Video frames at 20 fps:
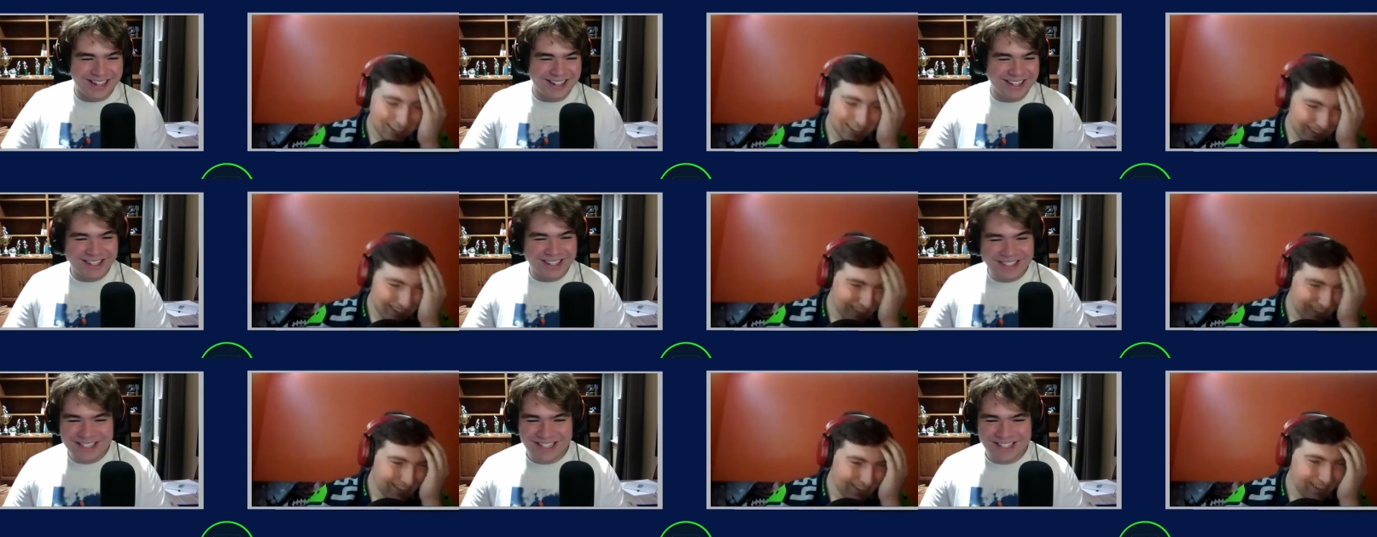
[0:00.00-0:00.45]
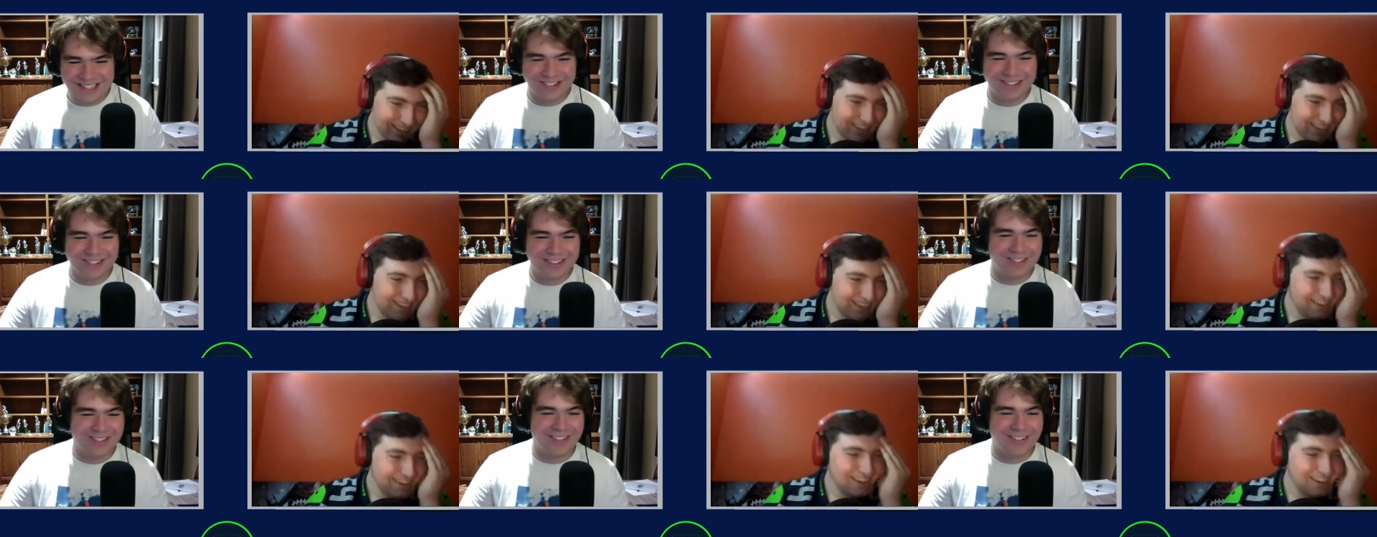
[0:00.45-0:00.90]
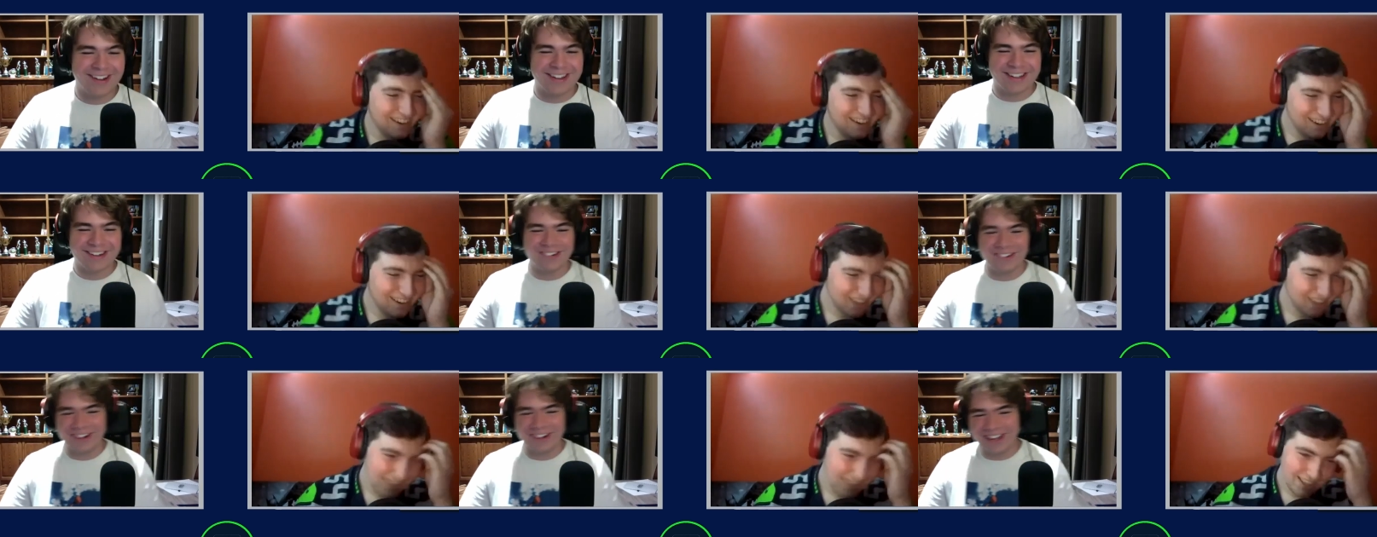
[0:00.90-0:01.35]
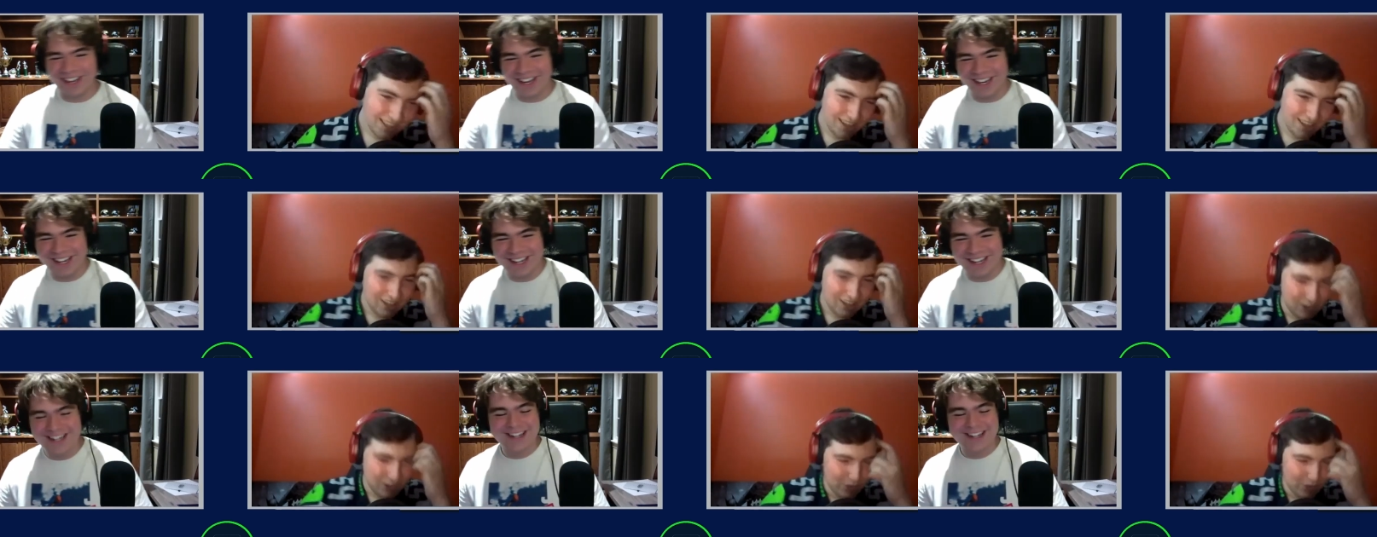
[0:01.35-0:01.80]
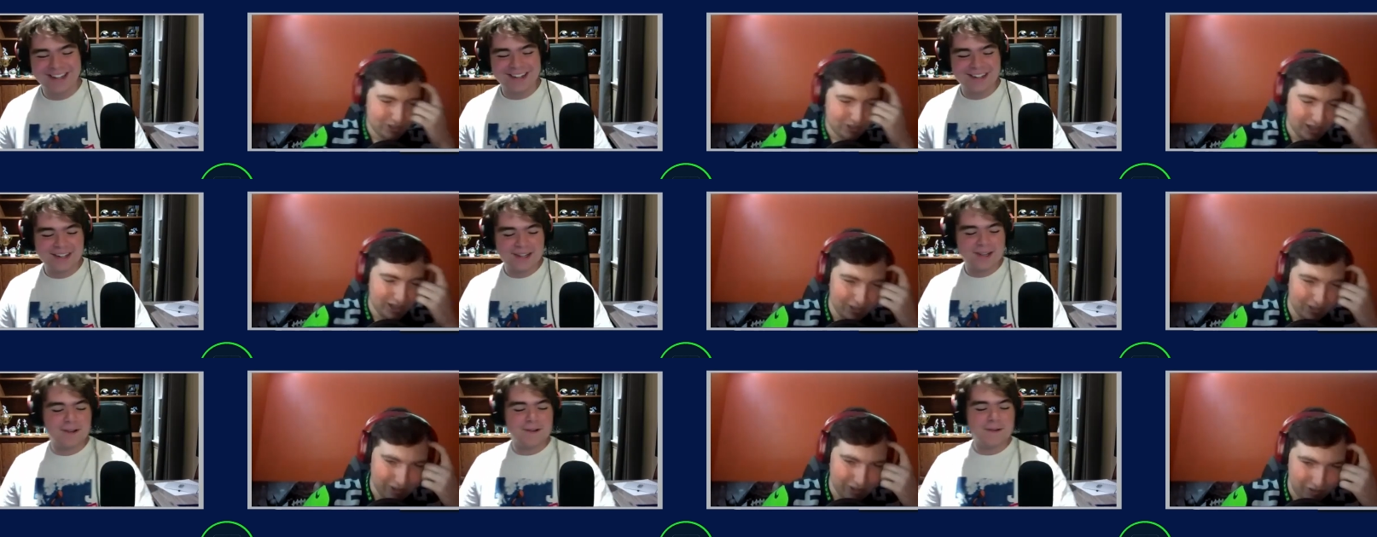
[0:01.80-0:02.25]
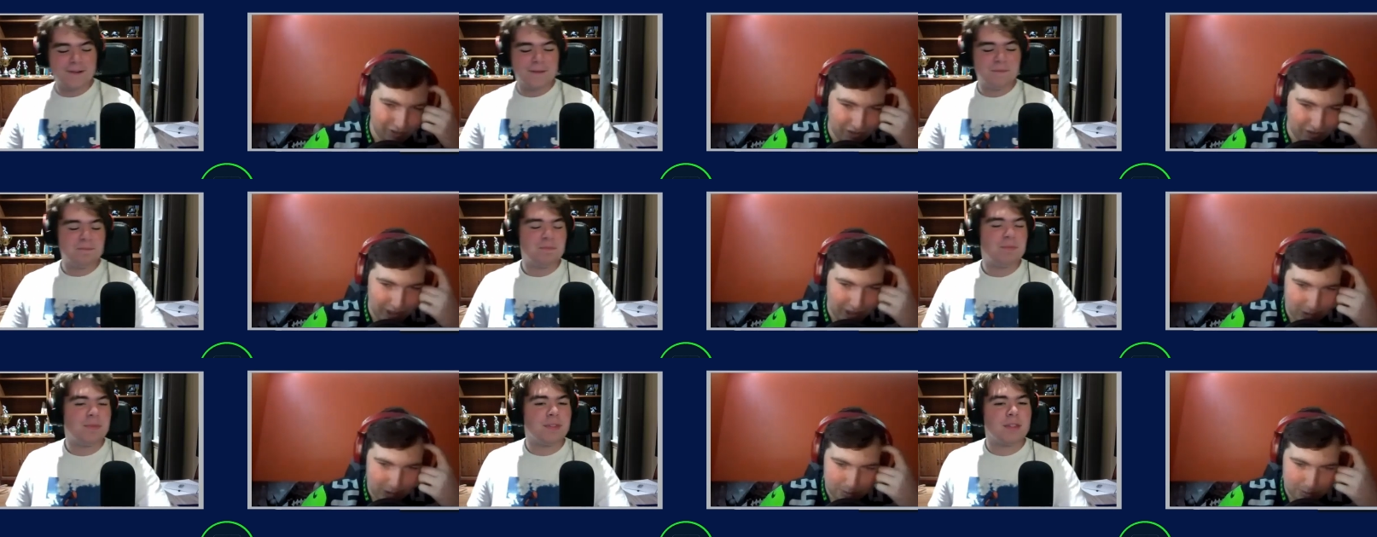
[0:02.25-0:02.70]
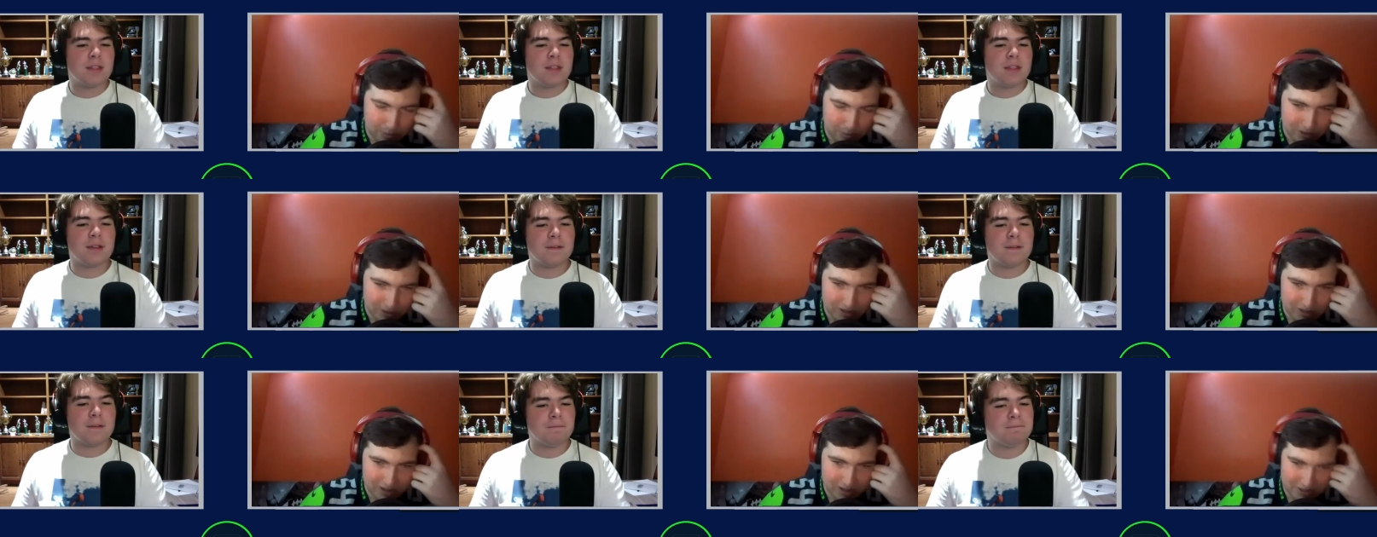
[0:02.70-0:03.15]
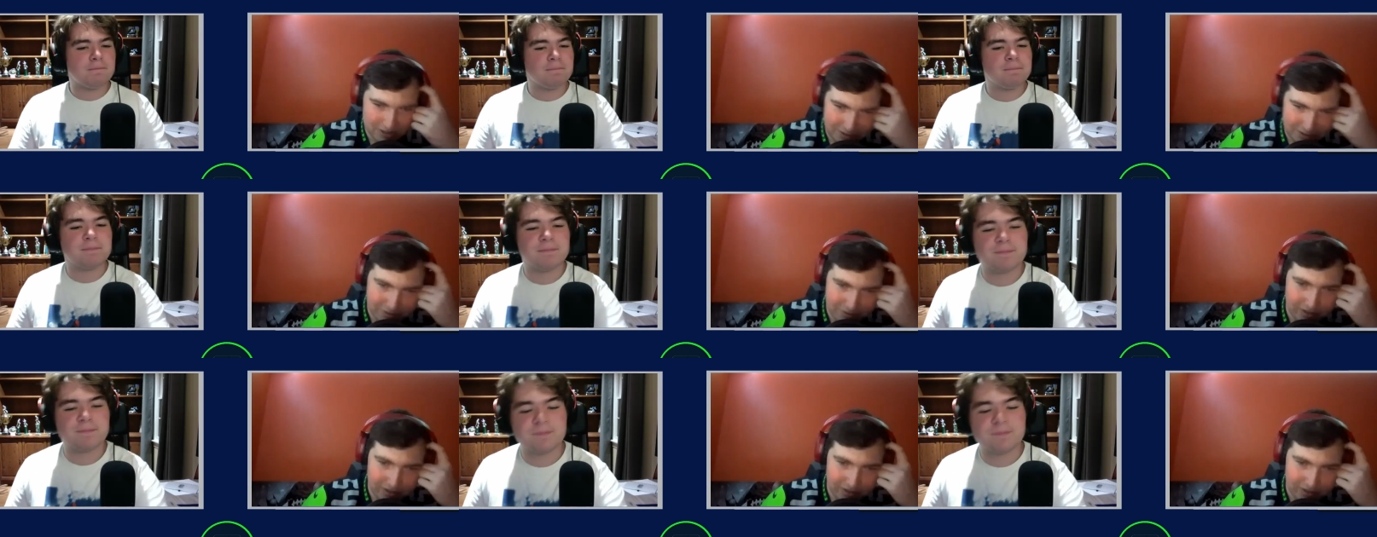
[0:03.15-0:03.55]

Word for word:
Speaker 1: slowly walking away. You know, the title of this video is Preseason